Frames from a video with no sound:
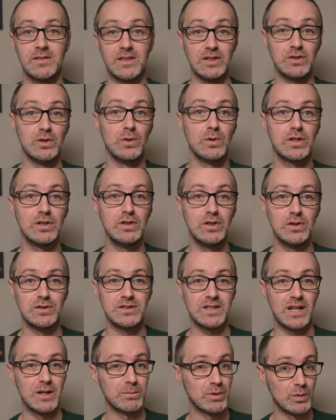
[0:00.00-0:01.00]
that you can use
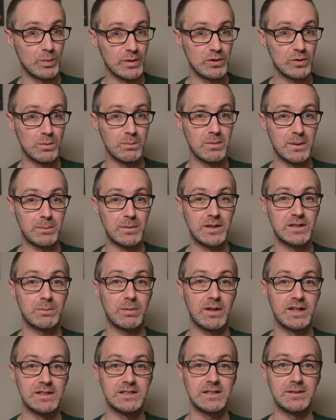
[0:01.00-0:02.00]
to help you with your minimalist
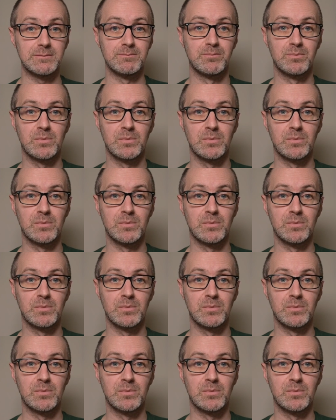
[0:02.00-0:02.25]
plating.